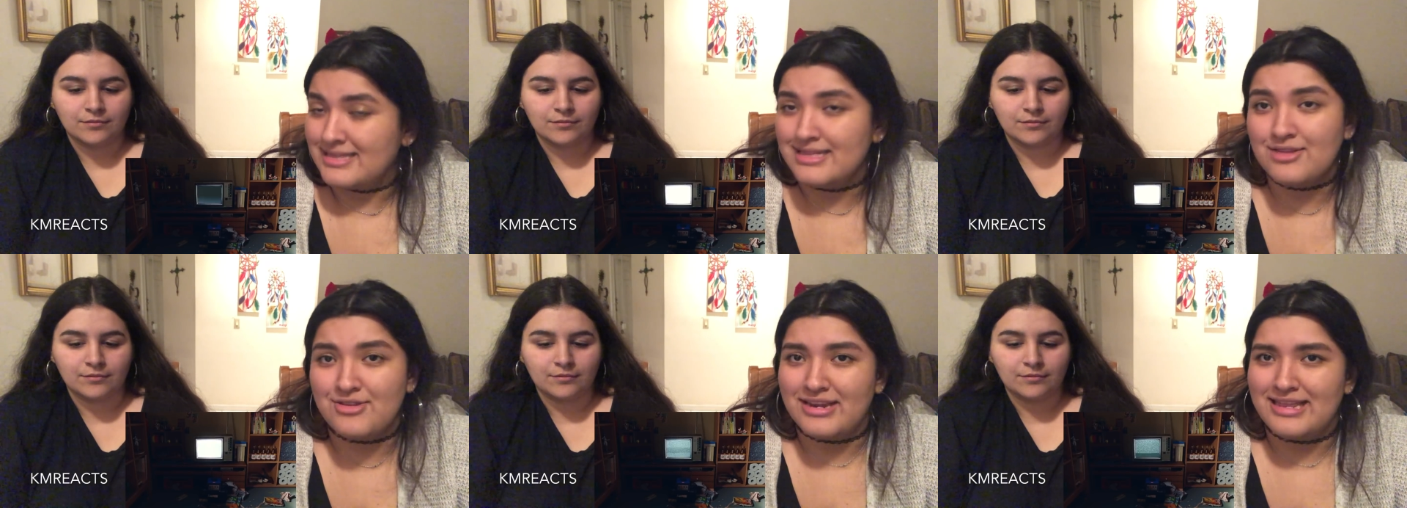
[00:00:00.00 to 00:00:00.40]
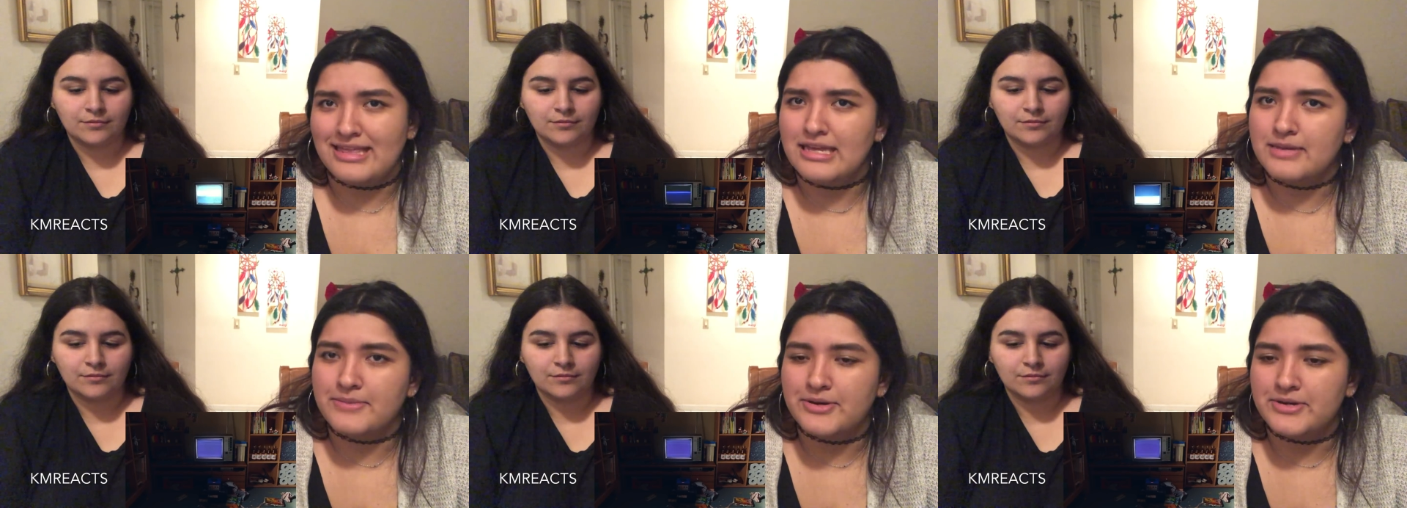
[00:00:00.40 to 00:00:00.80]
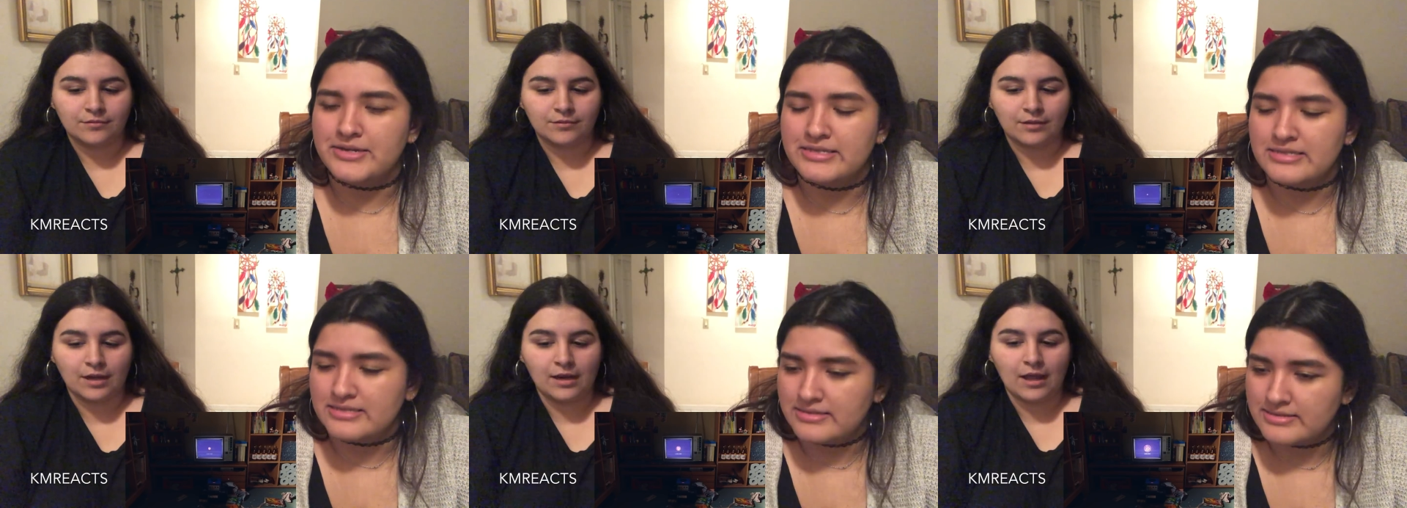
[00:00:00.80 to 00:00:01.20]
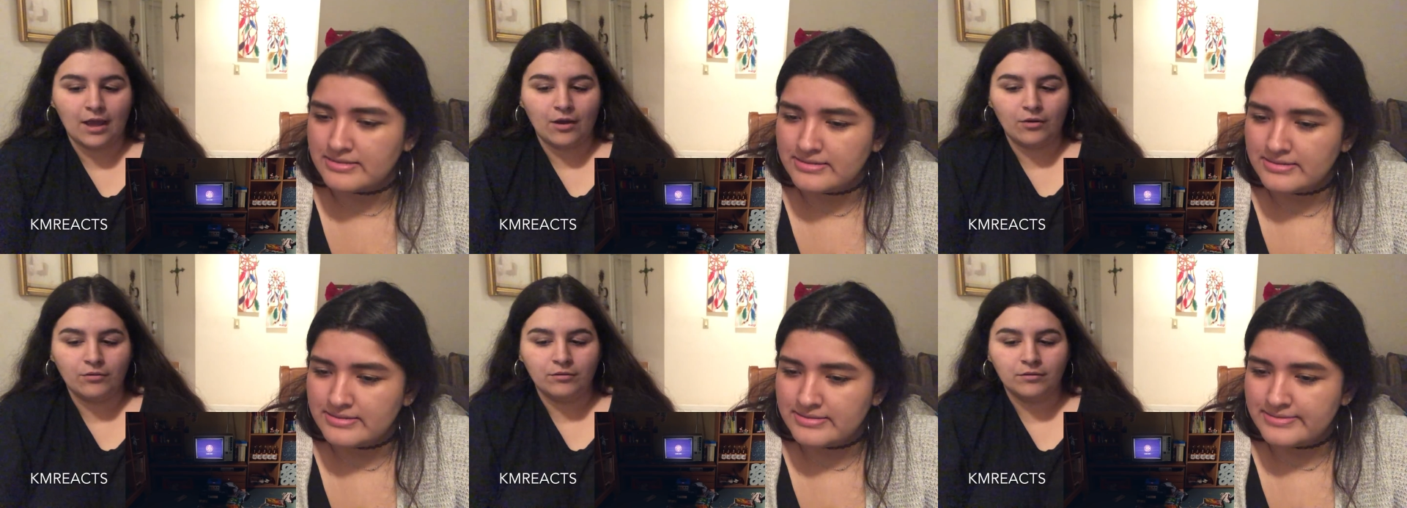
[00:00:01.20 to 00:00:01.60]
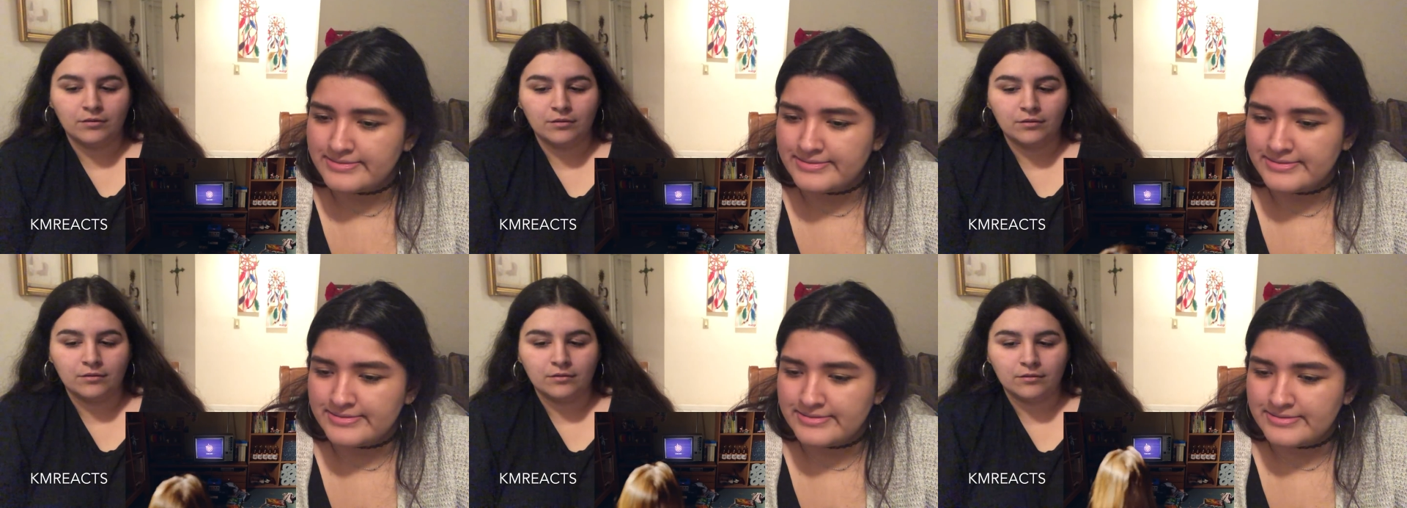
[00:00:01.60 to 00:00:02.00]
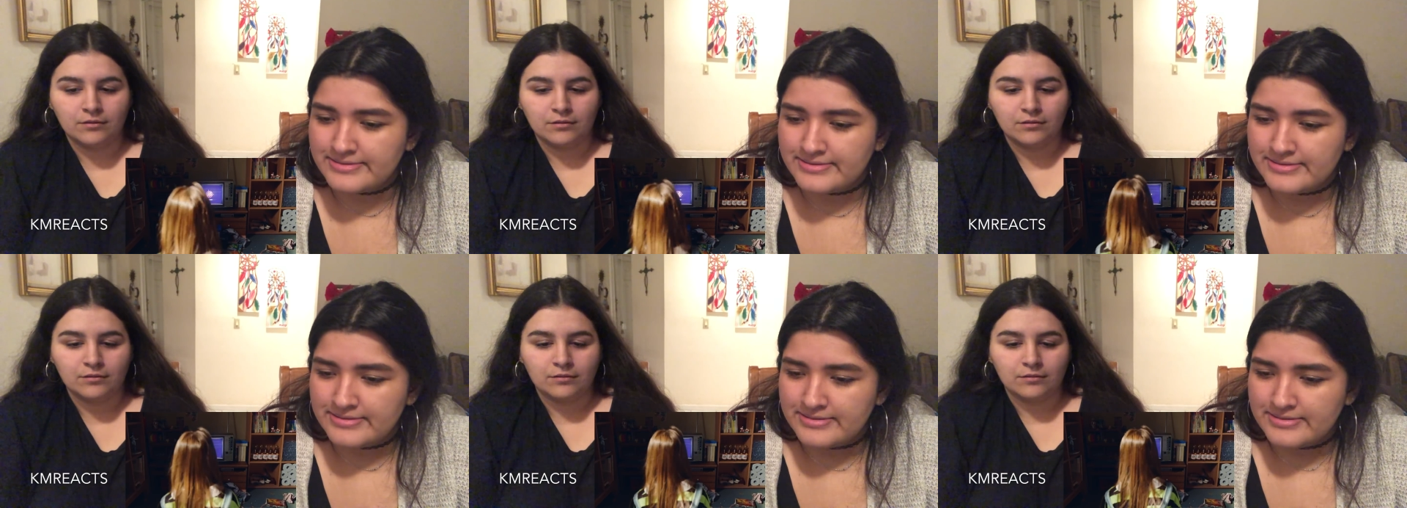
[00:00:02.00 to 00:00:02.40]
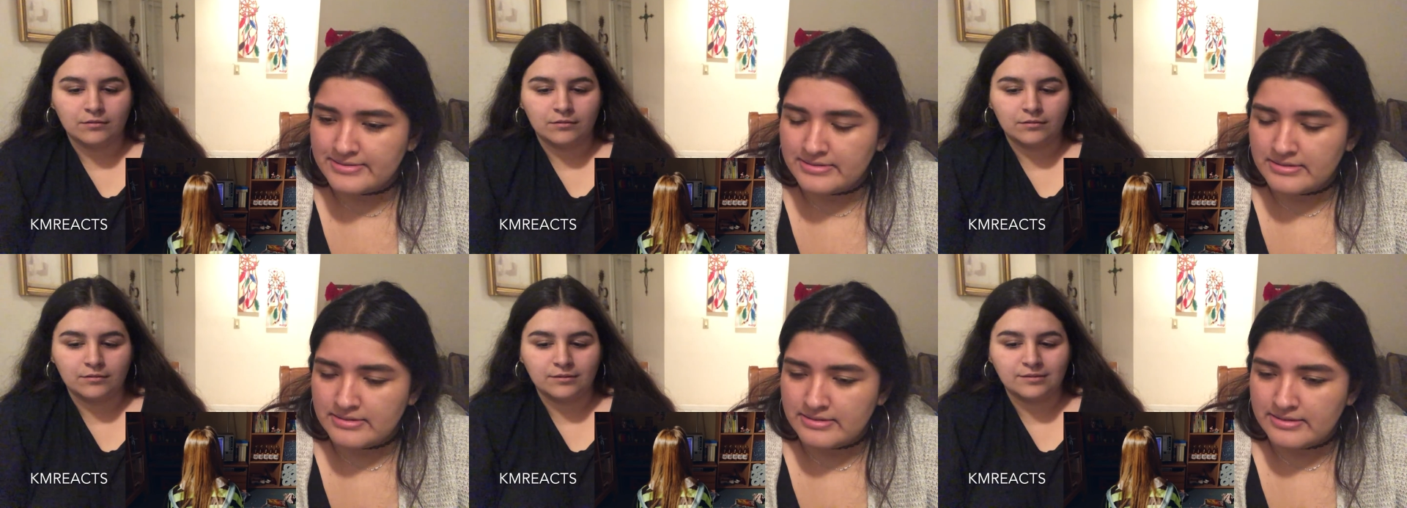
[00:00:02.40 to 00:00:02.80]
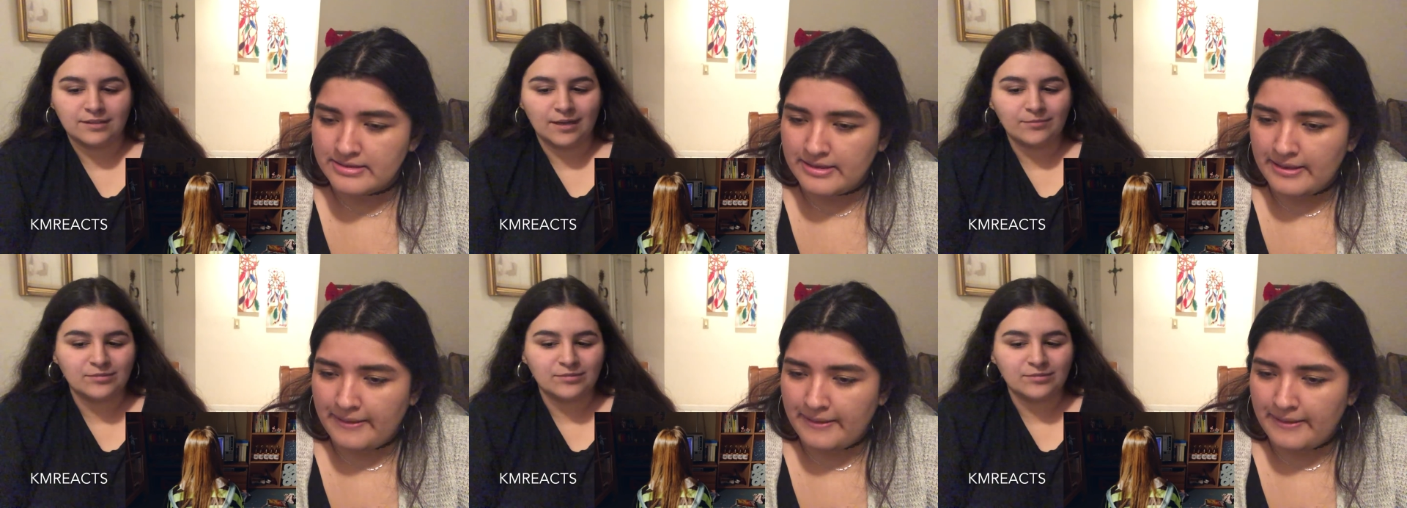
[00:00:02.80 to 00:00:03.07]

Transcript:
Speaker 1: Now that I think about it. Hello. Damn,